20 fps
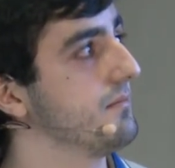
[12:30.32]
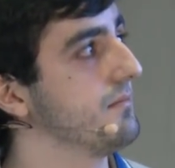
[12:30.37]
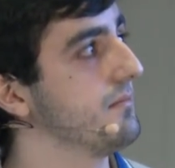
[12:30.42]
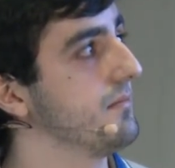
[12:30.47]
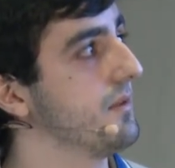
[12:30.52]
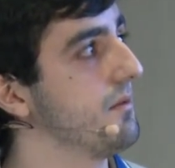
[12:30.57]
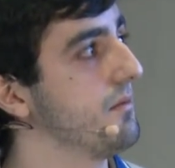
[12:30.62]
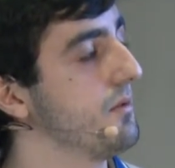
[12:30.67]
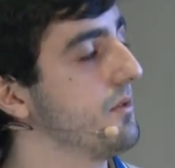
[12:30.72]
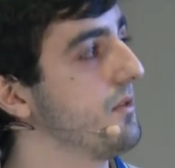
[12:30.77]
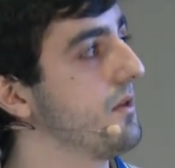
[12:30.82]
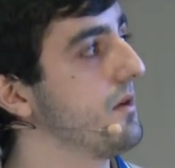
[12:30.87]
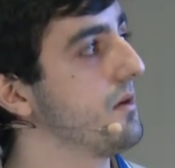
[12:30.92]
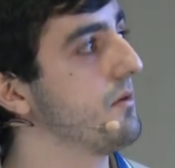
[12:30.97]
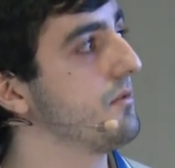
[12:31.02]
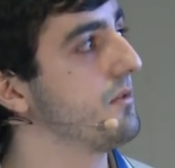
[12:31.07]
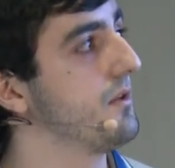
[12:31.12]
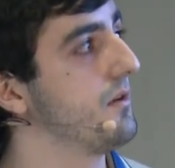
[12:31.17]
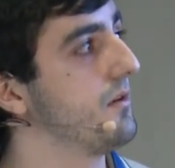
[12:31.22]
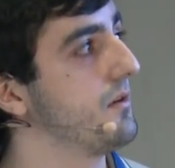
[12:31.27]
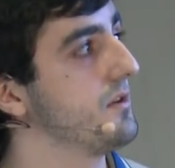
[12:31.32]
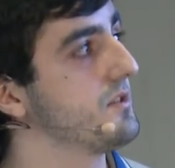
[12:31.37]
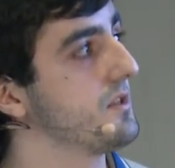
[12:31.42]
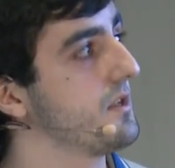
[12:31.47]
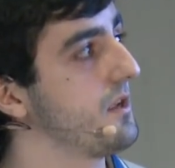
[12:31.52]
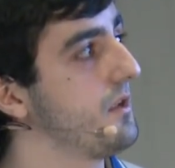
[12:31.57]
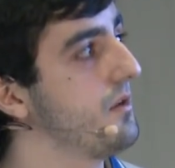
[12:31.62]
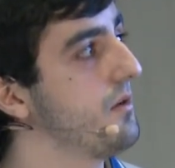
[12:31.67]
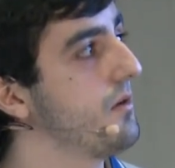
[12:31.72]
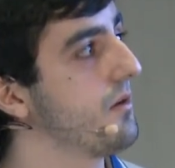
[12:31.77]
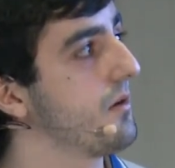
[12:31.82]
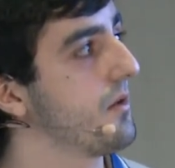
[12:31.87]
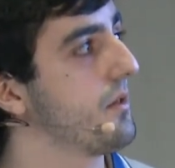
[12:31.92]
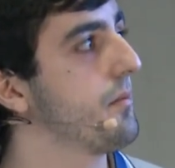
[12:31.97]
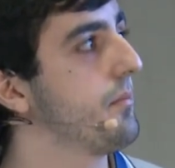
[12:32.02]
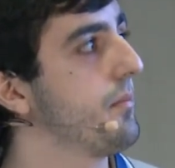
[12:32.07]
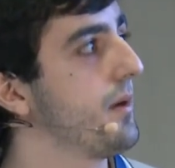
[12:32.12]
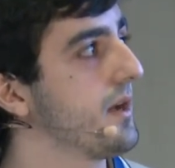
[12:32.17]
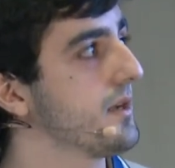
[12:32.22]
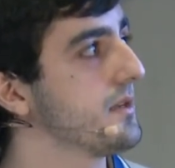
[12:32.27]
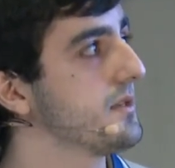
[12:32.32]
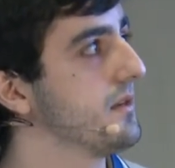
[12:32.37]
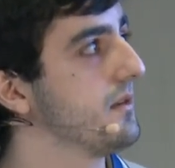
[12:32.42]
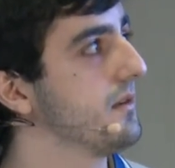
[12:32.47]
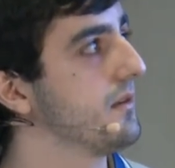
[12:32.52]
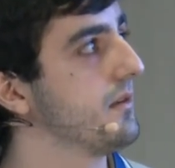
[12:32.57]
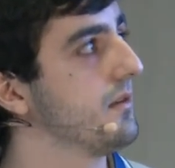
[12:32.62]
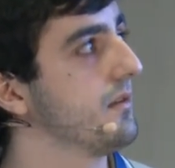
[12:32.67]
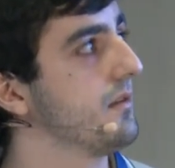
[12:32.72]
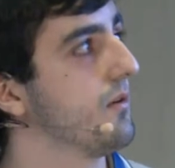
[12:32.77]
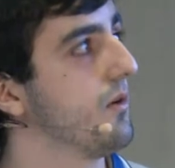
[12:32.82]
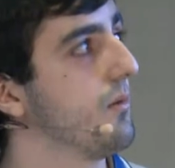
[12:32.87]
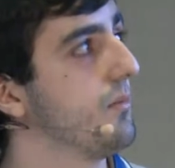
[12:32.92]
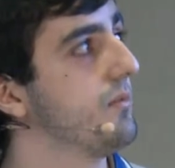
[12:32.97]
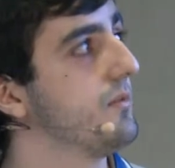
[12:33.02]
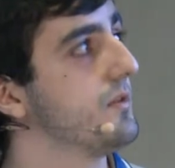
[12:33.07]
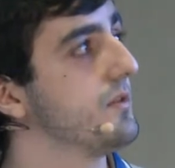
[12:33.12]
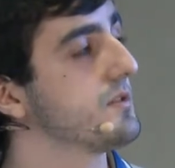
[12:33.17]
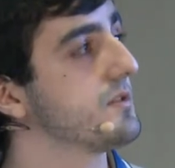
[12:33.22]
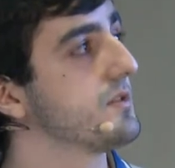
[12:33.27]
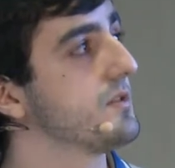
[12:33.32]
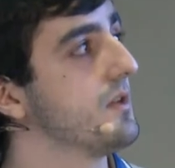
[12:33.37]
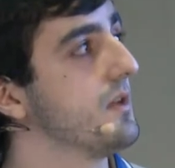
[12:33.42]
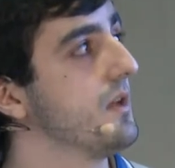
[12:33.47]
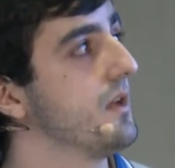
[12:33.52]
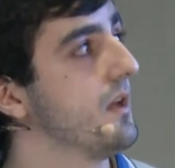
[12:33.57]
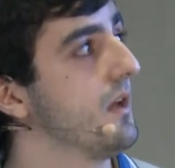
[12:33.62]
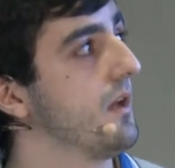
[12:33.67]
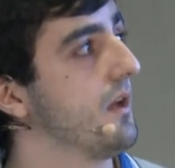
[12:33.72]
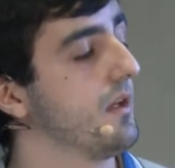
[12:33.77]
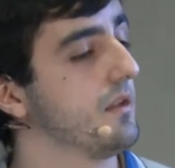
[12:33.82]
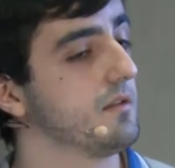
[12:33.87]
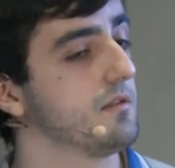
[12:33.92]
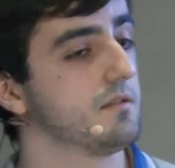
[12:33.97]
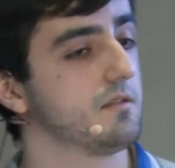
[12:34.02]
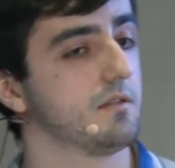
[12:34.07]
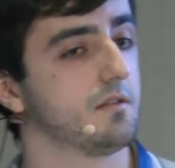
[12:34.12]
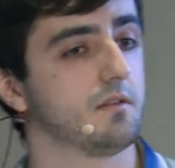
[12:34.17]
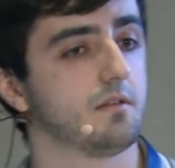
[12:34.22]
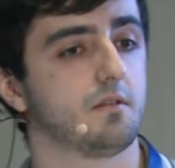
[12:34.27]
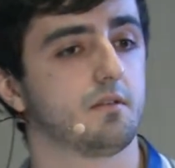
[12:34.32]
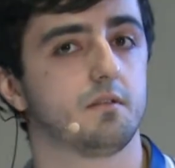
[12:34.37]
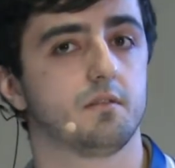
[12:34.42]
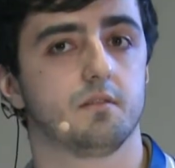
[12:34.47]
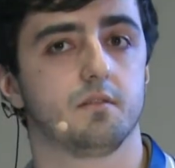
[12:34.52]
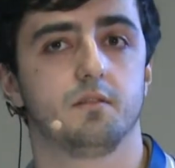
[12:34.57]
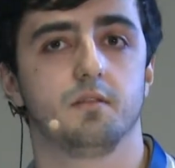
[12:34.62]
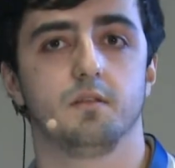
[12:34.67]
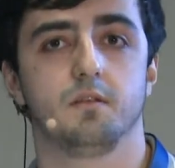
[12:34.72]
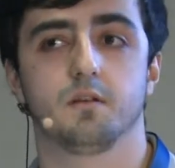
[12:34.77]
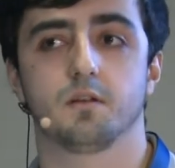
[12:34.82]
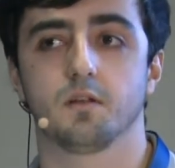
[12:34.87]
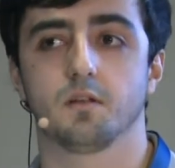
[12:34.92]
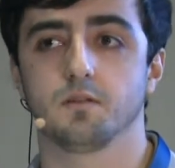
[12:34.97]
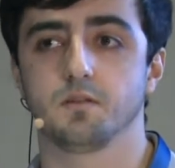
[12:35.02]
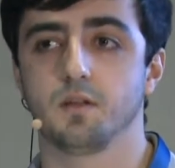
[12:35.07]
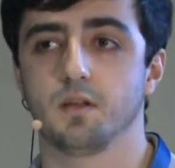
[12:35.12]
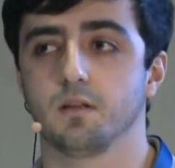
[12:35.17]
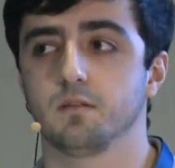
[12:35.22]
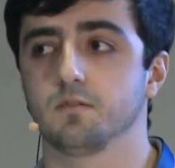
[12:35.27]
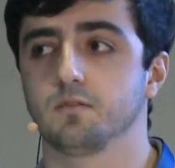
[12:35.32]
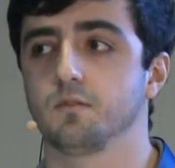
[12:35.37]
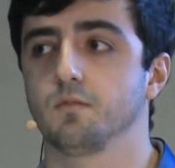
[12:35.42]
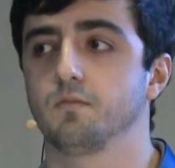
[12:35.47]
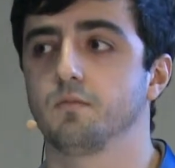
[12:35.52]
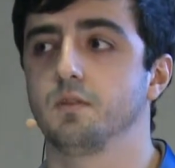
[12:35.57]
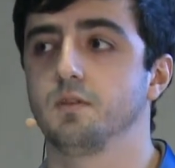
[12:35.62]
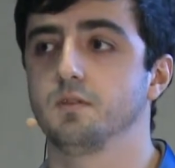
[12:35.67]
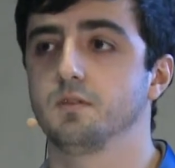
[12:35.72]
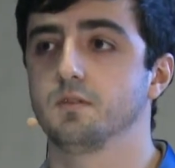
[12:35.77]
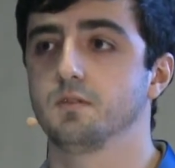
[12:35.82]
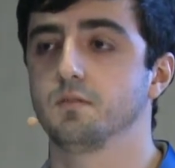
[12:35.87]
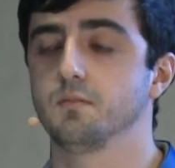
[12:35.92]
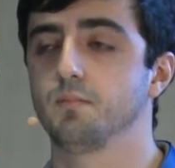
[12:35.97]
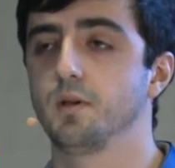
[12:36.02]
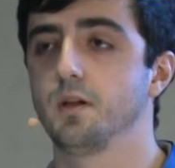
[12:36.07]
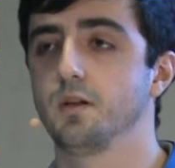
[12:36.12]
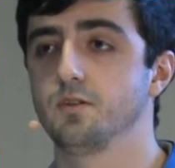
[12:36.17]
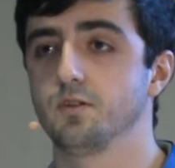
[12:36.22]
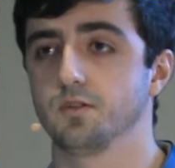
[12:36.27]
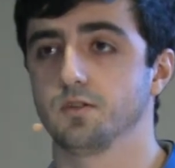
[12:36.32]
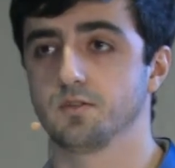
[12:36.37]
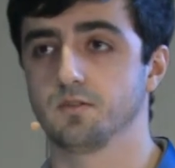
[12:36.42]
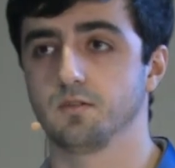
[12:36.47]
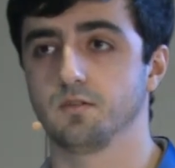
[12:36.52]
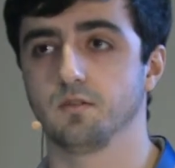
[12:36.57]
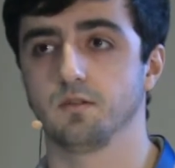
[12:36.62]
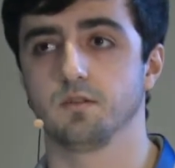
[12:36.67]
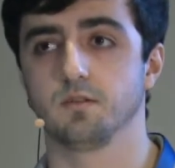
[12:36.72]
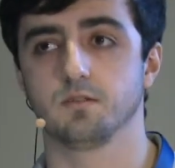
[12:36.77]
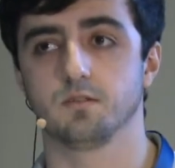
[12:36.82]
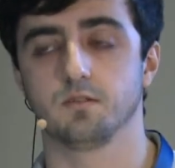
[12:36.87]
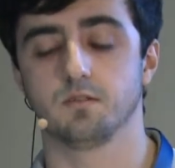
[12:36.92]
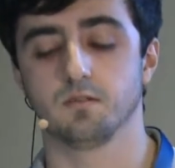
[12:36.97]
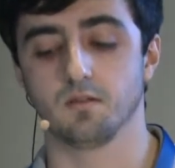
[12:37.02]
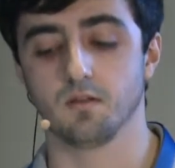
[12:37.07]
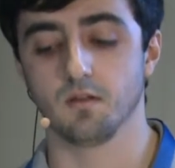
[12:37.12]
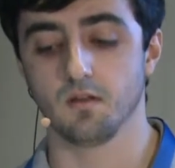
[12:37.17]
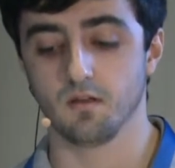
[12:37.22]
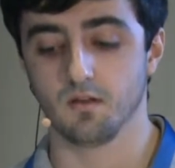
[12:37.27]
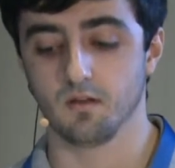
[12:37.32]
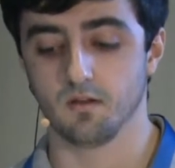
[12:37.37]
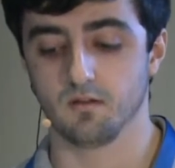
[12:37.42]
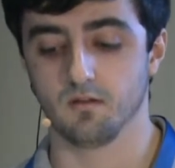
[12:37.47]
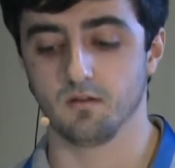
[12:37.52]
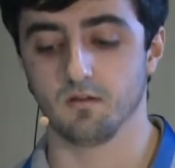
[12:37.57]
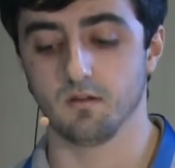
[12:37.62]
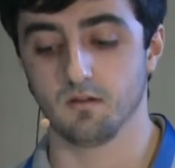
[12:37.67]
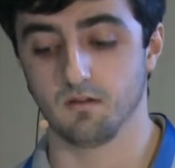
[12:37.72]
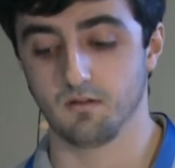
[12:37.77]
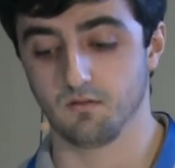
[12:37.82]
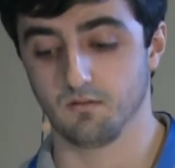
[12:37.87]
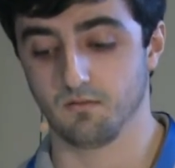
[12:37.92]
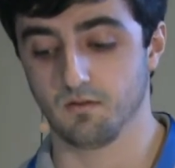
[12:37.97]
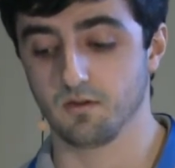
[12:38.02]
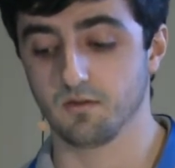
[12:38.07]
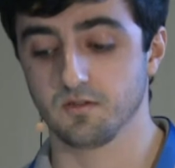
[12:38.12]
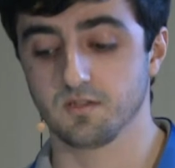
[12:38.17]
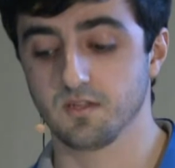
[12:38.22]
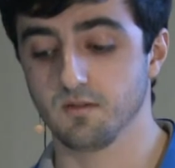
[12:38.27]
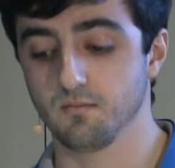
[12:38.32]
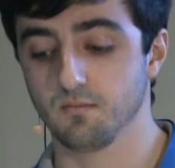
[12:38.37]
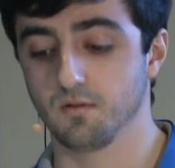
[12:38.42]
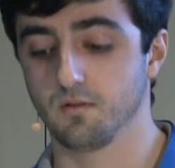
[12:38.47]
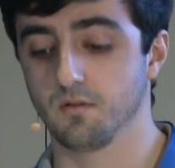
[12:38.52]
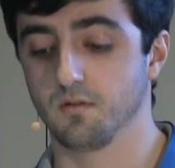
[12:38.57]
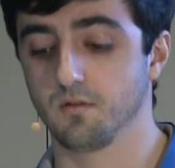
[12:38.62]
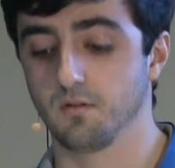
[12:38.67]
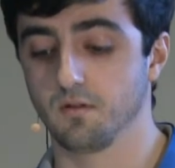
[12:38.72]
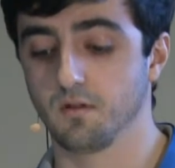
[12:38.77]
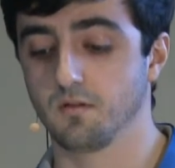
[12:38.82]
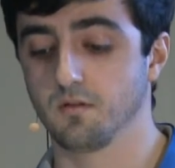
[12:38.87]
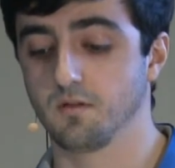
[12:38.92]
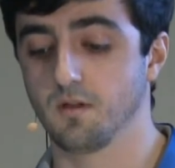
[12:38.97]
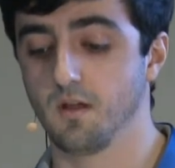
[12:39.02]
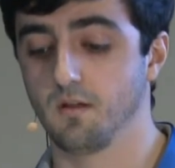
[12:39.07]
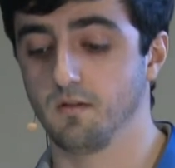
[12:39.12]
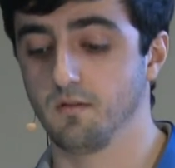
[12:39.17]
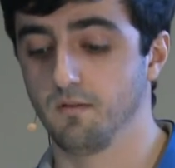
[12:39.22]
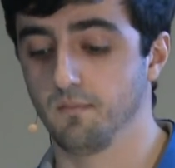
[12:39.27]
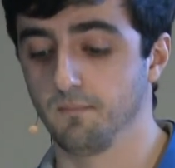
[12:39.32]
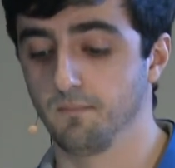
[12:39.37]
even though there is a URL pattern obvious, and the contents of these pages is very similar content.